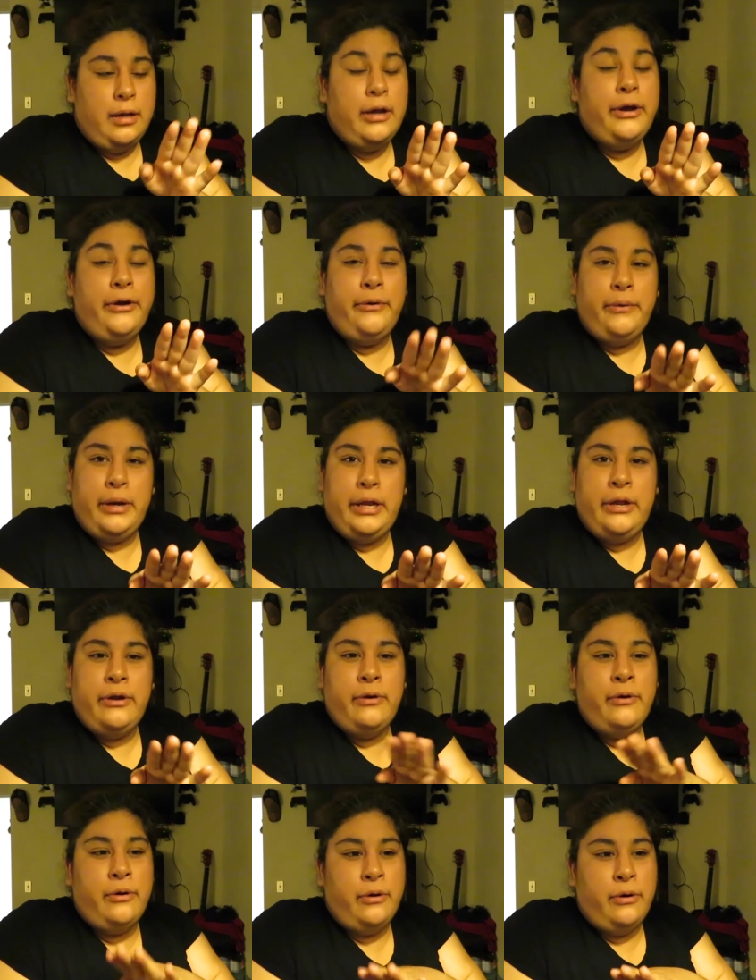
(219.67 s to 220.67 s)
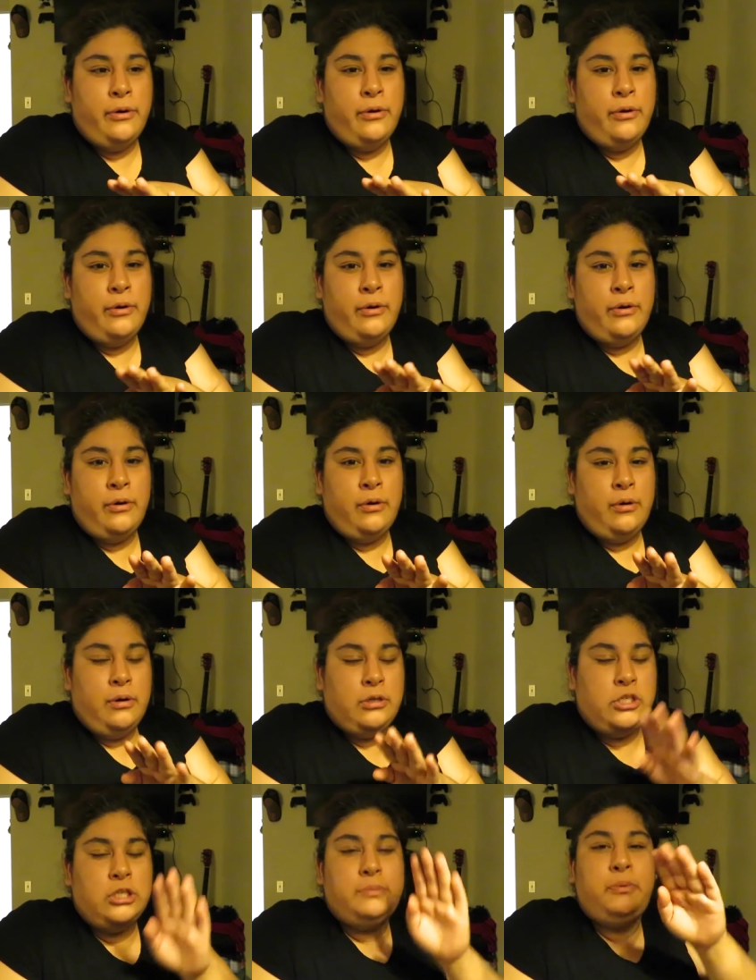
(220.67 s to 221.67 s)
agree
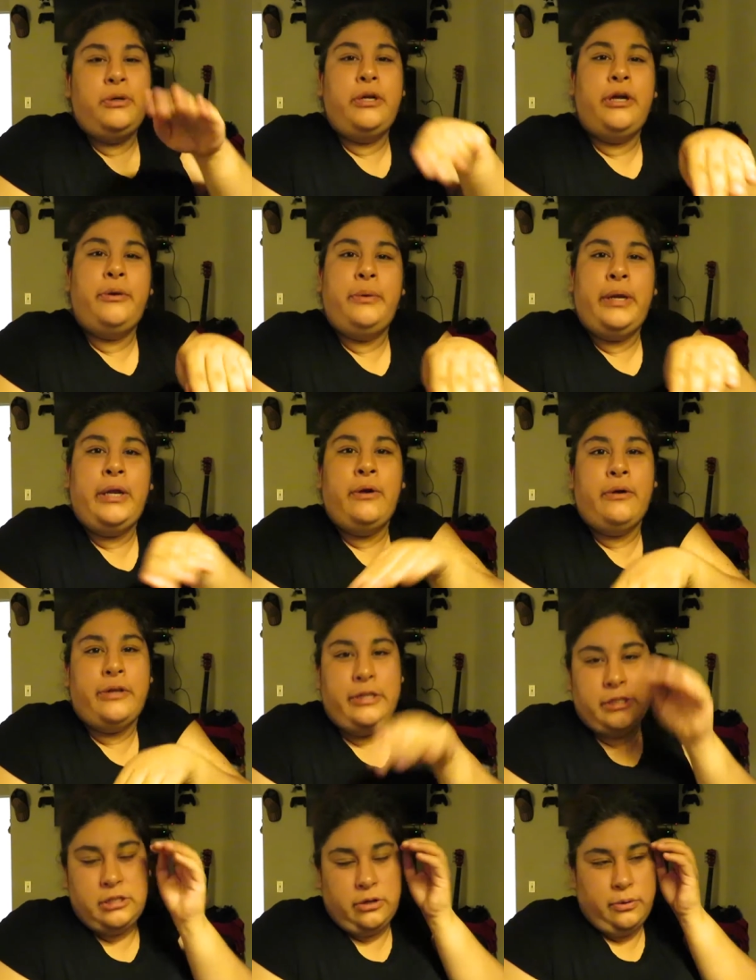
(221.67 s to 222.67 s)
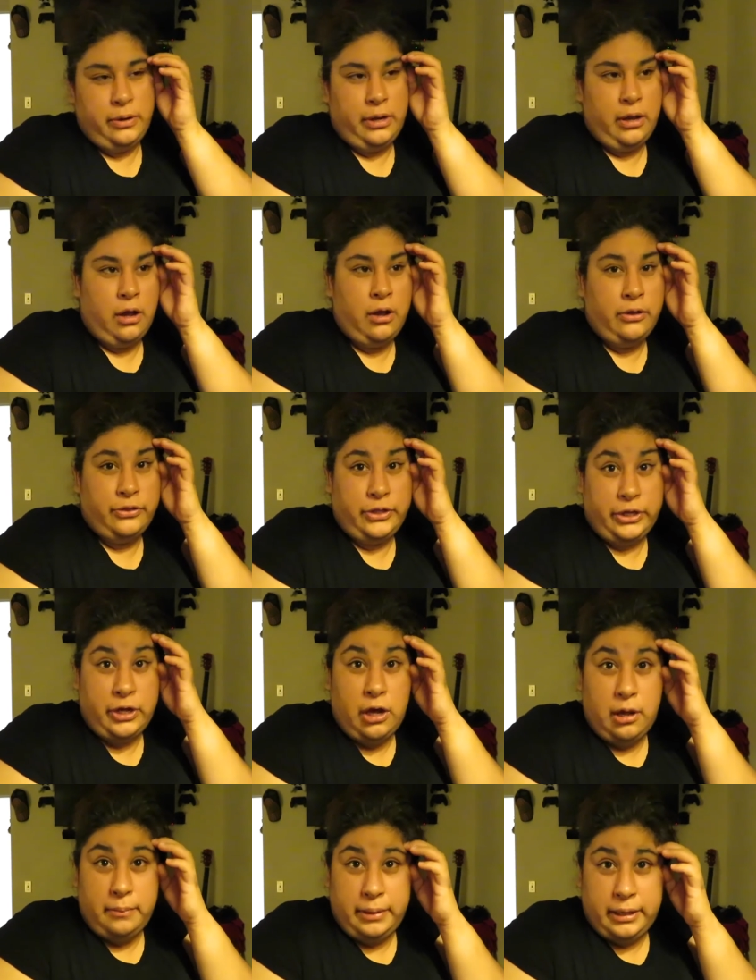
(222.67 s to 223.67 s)
or just put agree or disagree on the
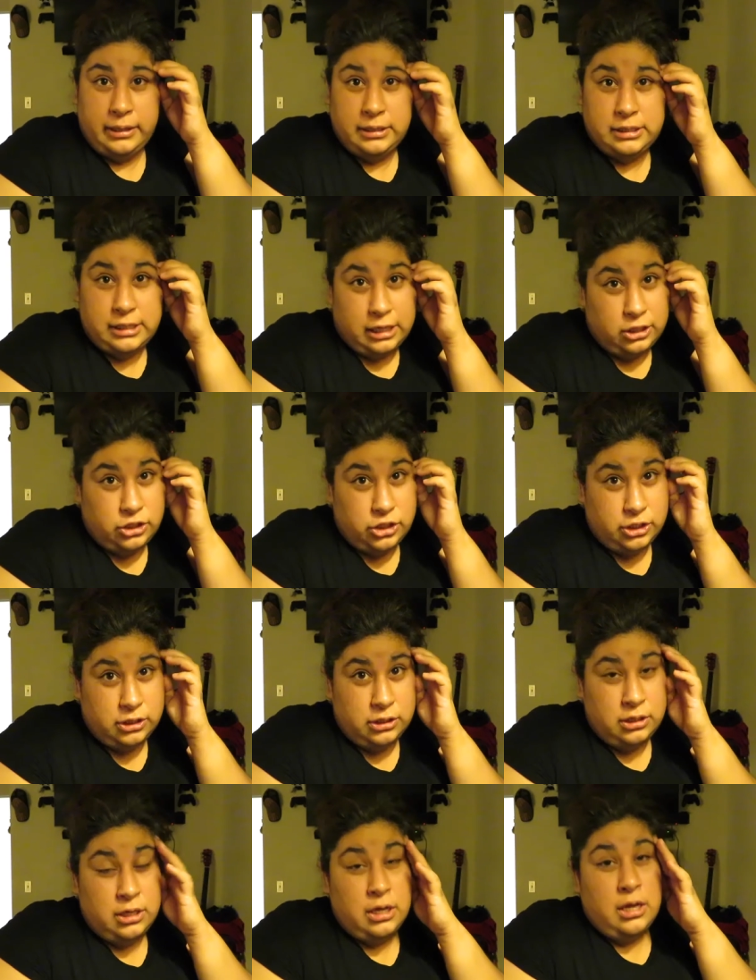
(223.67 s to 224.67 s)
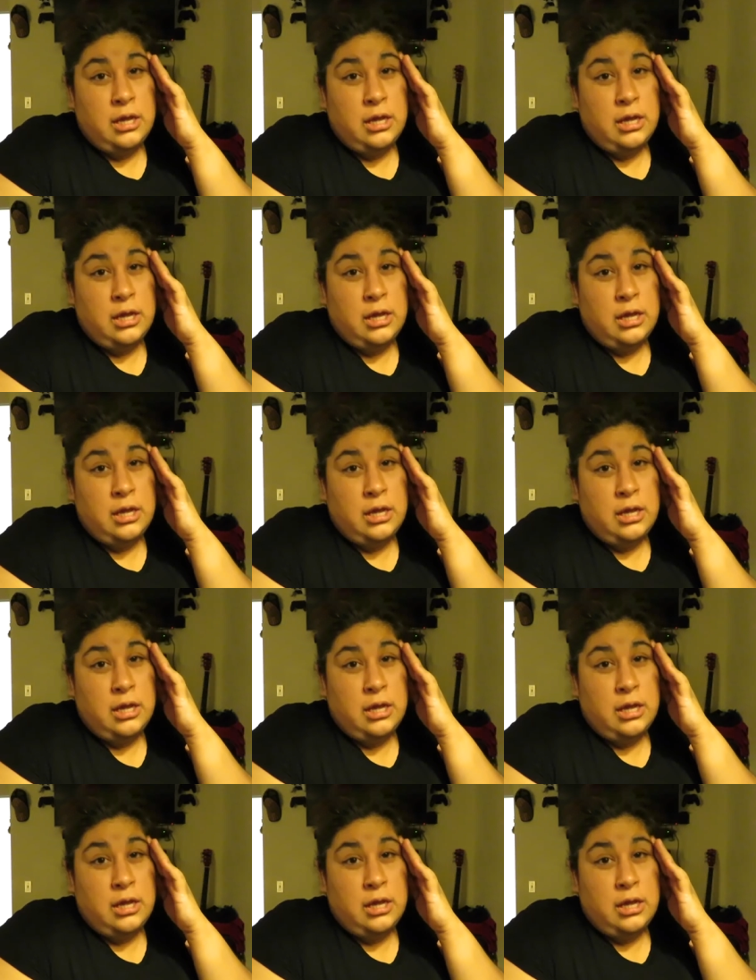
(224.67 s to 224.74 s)
comment section.